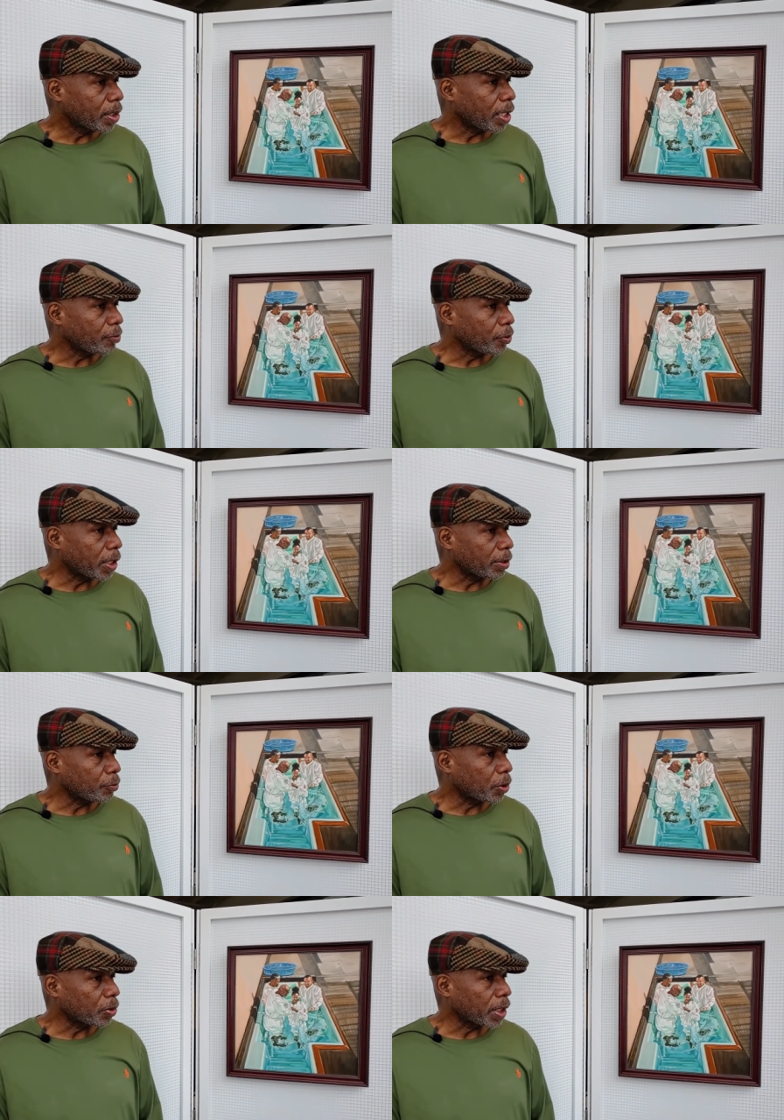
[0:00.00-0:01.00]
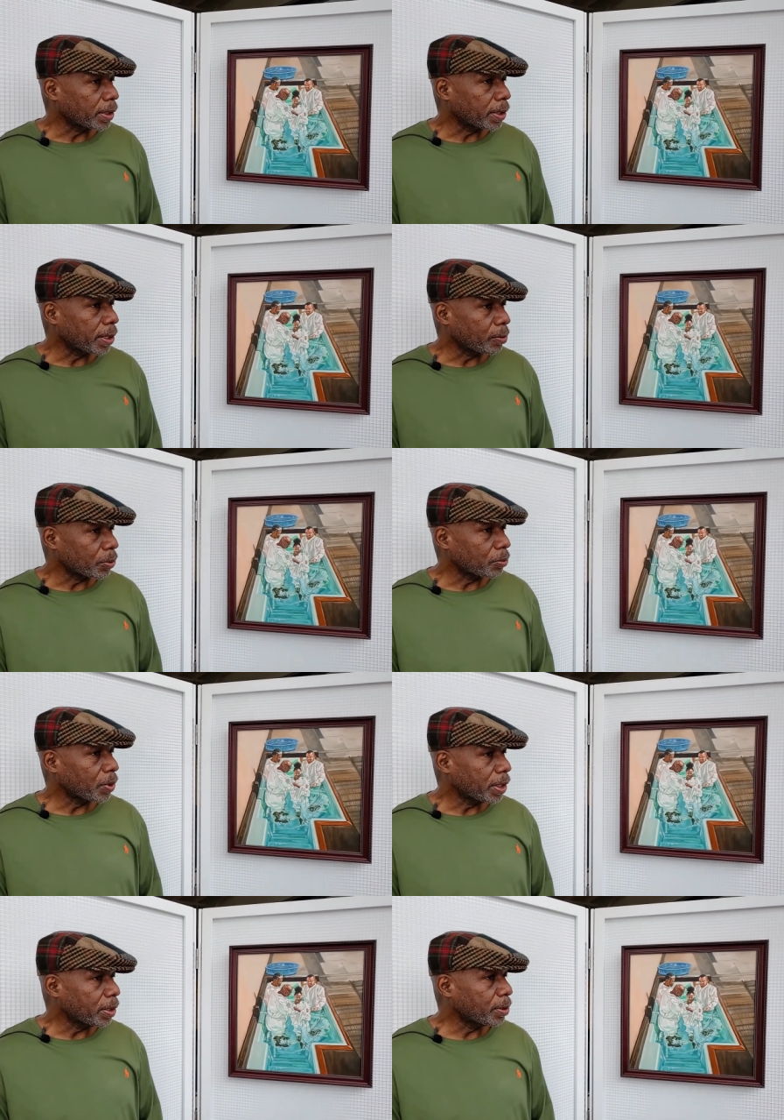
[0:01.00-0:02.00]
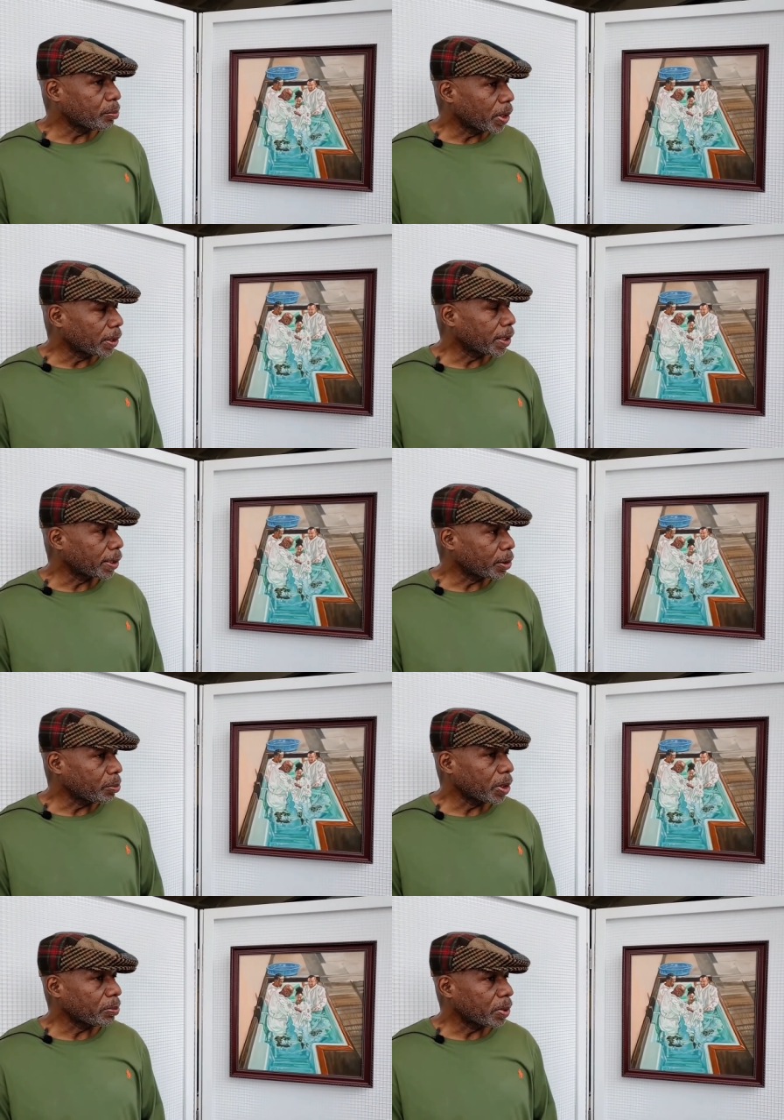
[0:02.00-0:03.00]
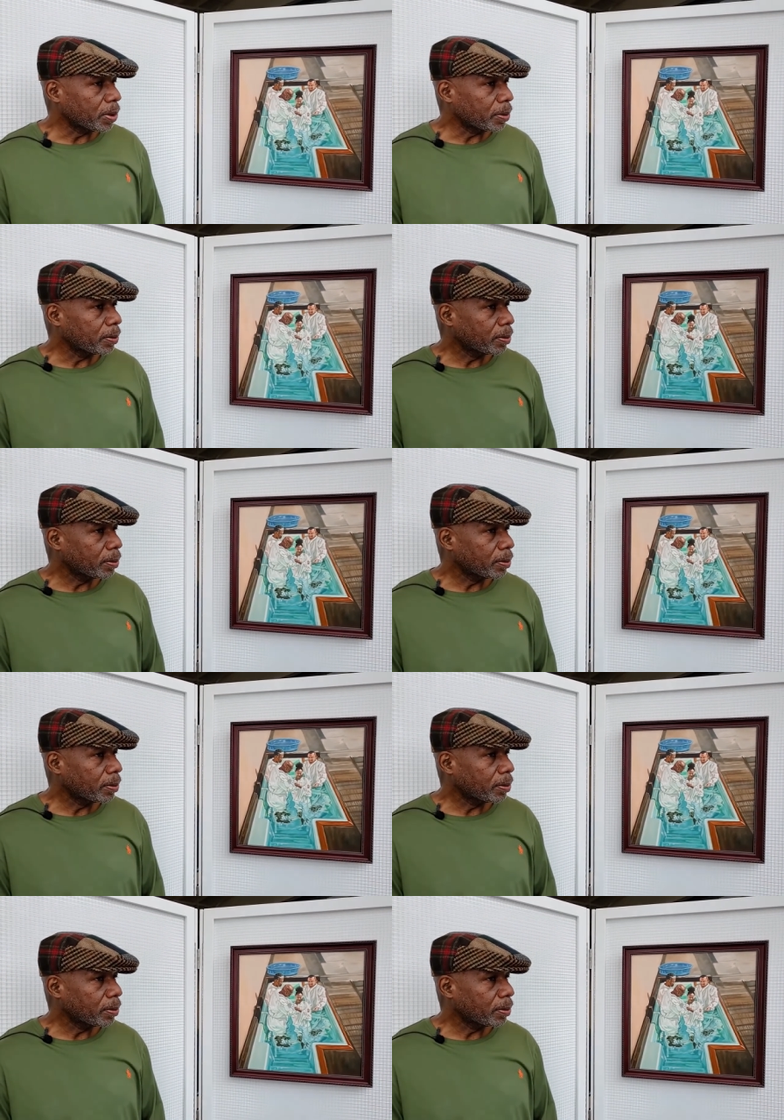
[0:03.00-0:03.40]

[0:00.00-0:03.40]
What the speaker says: I finally felt like that I was ready to make that commitment.